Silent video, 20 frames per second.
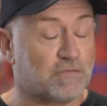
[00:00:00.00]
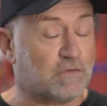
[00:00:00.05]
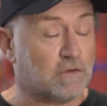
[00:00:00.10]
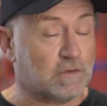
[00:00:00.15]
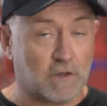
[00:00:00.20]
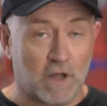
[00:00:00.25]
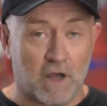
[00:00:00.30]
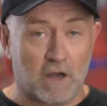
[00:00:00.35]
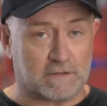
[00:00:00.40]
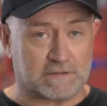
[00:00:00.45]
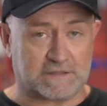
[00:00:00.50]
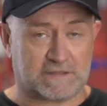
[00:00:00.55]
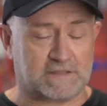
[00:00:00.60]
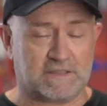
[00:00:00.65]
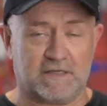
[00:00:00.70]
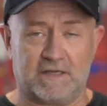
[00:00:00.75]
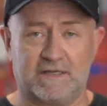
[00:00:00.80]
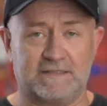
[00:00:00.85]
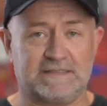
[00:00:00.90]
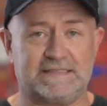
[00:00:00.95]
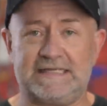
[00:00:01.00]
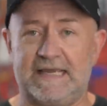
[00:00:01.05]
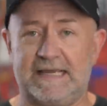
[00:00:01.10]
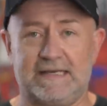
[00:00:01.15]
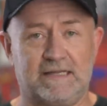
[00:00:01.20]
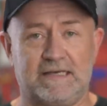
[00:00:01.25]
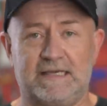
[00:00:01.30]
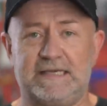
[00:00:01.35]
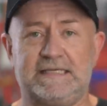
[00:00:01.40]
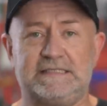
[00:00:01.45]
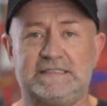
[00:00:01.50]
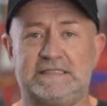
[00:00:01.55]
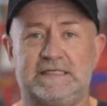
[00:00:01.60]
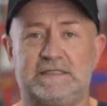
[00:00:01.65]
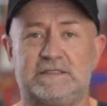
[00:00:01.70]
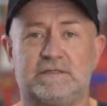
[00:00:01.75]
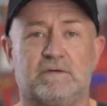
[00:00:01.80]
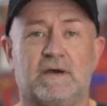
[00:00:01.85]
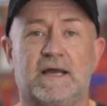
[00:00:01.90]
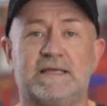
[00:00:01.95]
The loss, dead
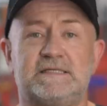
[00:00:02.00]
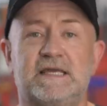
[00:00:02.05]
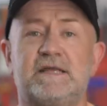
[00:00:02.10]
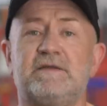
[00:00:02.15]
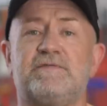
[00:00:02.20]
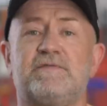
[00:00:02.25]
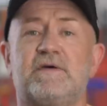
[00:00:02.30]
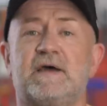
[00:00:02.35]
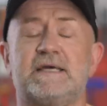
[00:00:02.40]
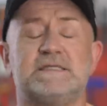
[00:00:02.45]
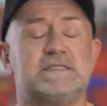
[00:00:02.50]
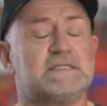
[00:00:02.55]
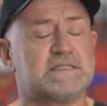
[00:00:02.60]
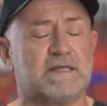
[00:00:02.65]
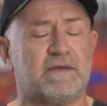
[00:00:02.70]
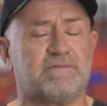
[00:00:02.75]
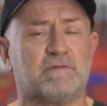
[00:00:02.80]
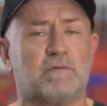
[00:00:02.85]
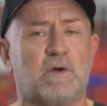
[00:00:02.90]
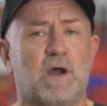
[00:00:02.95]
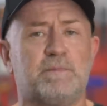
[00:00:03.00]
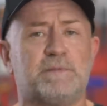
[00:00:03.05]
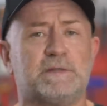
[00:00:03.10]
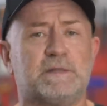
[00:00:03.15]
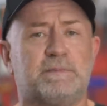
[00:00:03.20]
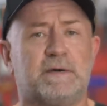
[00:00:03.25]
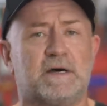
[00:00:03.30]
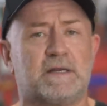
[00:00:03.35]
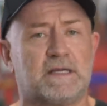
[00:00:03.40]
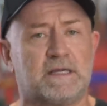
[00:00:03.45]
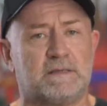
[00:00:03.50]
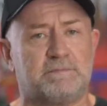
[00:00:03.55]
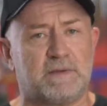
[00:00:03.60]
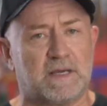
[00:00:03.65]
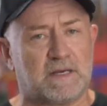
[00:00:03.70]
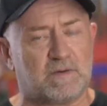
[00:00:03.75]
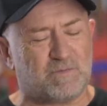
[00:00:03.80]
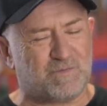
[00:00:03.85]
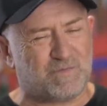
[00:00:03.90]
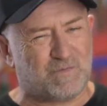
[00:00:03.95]
easy to identify, just have to open the bonnet,
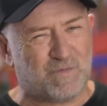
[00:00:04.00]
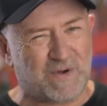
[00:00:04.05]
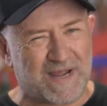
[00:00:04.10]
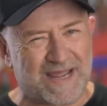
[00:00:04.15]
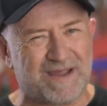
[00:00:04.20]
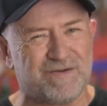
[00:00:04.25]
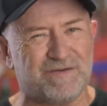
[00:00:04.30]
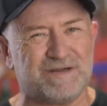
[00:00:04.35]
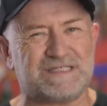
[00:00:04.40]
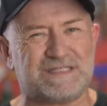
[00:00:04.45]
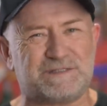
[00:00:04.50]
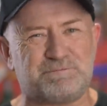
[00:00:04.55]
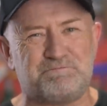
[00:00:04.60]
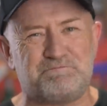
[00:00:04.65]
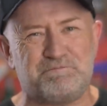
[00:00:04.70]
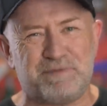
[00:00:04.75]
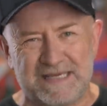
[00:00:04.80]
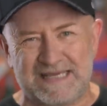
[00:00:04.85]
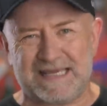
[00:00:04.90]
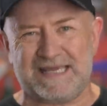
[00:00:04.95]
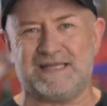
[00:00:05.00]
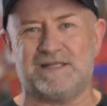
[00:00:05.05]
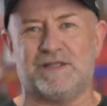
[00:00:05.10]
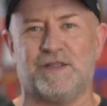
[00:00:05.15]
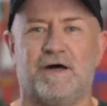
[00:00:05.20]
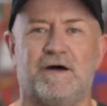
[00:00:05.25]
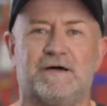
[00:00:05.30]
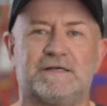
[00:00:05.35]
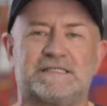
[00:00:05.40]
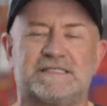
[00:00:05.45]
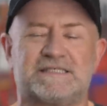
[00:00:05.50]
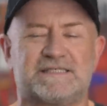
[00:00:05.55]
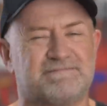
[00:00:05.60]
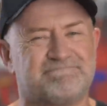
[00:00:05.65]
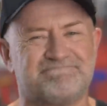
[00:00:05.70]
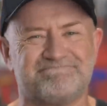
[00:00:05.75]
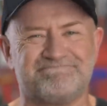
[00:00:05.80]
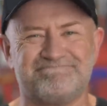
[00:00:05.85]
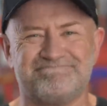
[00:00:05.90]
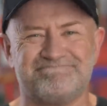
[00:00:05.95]
but where it's being lost,
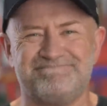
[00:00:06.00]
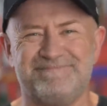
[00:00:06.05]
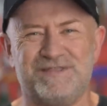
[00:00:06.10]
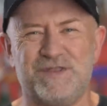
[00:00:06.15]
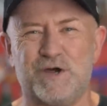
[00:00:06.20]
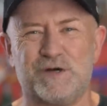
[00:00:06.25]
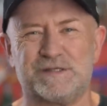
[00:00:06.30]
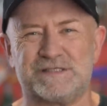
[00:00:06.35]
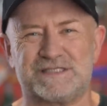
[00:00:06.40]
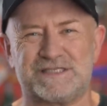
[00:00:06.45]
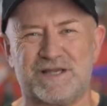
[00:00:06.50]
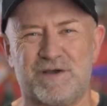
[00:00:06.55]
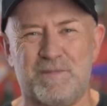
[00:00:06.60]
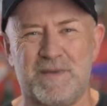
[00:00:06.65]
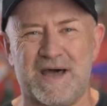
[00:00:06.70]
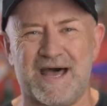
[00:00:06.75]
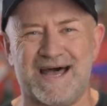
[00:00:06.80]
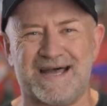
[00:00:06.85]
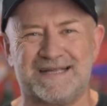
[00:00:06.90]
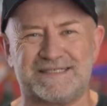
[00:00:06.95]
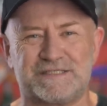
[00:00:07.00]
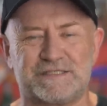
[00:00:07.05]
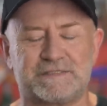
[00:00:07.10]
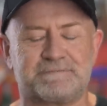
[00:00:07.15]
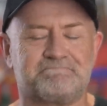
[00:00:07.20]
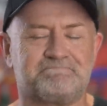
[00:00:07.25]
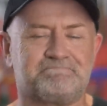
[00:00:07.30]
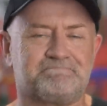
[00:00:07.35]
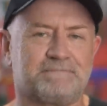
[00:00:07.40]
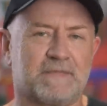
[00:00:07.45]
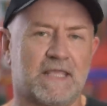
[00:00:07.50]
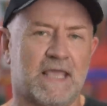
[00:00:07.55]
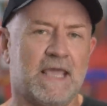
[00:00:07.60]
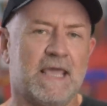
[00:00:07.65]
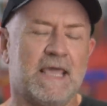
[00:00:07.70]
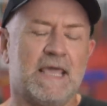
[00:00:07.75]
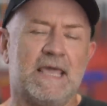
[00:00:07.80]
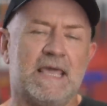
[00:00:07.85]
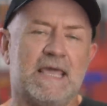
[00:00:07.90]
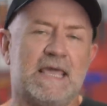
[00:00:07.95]
not so much.
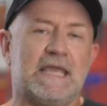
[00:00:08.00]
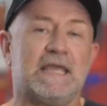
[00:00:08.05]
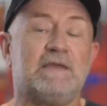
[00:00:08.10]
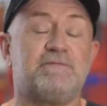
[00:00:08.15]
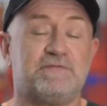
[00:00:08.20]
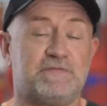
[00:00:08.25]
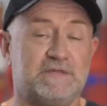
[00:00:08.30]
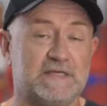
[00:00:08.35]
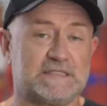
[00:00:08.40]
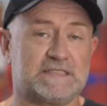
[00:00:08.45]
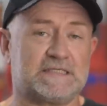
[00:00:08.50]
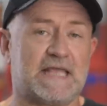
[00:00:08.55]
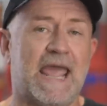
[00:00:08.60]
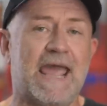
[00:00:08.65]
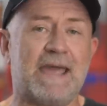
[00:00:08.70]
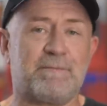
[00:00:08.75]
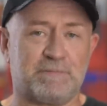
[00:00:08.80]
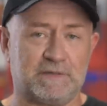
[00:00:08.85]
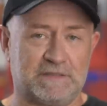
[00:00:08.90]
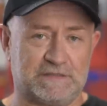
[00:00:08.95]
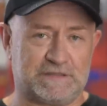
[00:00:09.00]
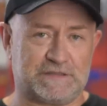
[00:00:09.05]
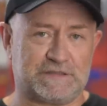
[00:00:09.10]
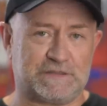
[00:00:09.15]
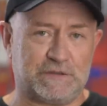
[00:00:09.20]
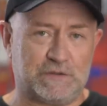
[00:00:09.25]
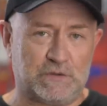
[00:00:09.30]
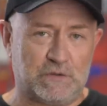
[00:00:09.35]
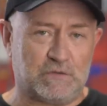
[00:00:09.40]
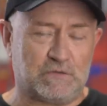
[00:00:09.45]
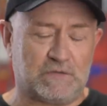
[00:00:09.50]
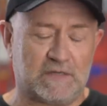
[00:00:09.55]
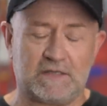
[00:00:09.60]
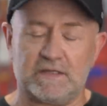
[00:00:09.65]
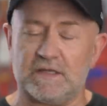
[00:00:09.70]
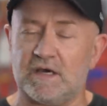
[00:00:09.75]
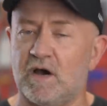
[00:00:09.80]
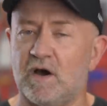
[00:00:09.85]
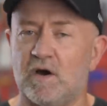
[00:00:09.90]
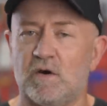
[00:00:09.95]
If this happens to you,
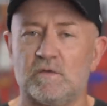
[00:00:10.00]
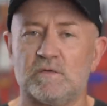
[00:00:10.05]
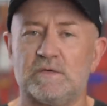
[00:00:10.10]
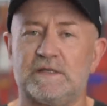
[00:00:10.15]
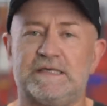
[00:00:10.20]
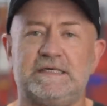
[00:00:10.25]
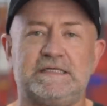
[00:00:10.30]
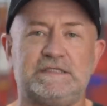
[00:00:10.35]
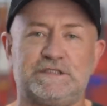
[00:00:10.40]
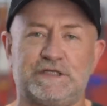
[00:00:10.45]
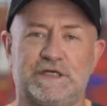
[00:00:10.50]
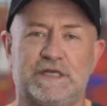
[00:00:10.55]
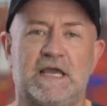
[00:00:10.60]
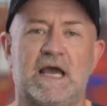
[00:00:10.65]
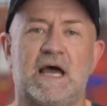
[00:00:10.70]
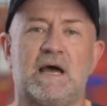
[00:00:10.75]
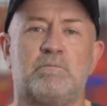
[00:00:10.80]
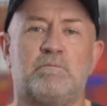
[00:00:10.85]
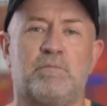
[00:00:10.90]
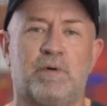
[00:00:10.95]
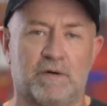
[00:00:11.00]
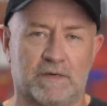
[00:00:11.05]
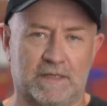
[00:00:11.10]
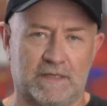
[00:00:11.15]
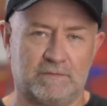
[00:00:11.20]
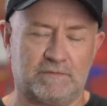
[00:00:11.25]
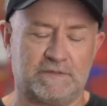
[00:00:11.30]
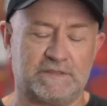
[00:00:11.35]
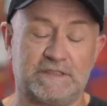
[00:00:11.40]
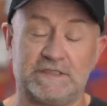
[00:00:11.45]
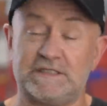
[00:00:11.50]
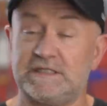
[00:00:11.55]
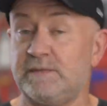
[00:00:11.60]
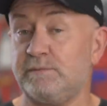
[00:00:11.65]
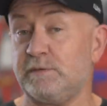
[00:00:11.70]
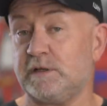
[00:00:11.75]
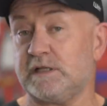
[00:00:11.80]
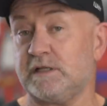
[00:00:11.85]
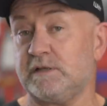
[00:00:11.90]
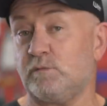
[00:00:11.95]
then the whole EGR body, which is
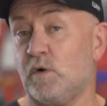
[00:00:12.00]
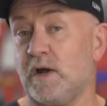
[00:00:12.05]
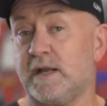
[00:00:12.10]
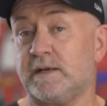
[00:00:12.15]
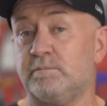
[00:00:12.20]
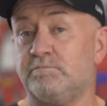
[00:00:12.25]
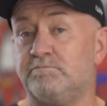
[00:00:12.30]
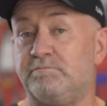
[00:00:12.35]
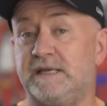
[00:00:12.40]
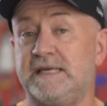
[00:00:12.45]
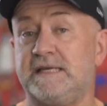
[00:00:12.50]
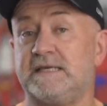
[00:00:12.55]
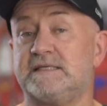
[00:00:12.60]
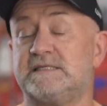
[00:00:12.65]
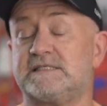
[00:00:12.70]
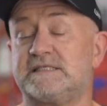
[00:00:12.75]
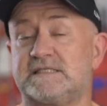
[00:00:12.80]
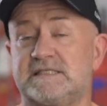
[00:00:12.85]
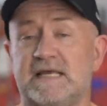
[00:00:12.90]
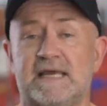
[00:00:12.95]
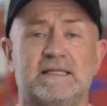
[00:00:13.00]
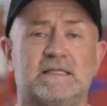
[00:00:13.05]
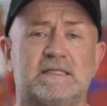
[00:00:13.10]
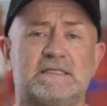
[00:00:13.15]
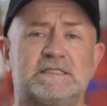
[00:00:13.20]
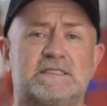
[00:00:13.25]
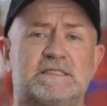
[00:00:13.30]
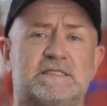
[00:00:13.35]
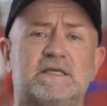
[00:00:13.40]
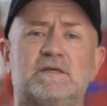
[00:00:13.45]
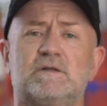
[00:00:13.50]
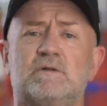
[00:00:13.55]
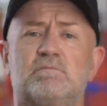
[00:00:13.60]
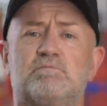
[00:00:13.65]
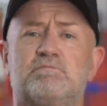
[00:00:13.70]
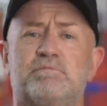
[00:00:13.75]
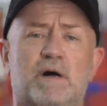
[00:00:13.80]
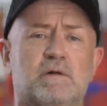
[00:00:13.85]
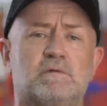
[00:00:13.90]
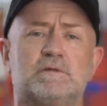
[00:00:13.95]
typically one big stainless steel
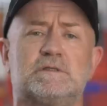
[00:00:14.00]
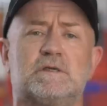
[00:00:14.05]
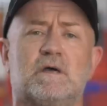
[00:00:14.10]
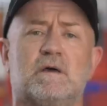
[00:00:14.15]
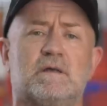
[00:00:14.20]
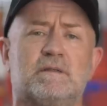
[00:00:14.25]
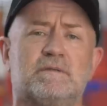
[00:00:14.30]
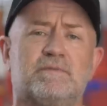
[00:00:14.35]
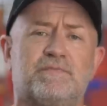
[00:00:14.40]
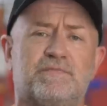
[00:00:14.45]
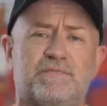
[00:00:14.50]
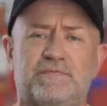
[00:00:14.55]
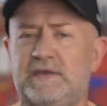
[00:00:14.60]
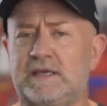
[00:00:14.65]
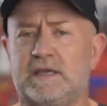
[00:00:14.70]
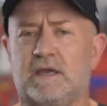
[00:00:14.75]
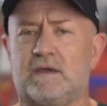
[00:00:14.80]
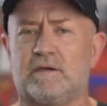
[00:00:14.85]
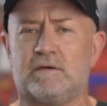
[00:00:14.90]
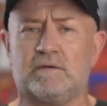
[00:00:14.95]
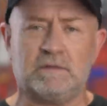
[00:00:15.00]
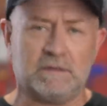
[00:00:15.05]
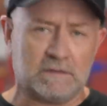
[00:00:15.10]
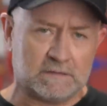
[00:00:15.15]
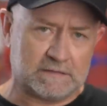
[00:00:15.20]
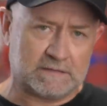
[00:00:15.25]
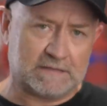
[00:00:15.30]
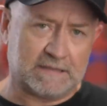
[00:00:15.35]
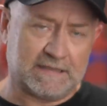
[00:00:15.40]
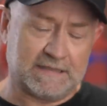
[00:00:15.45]
bolt-on thingo,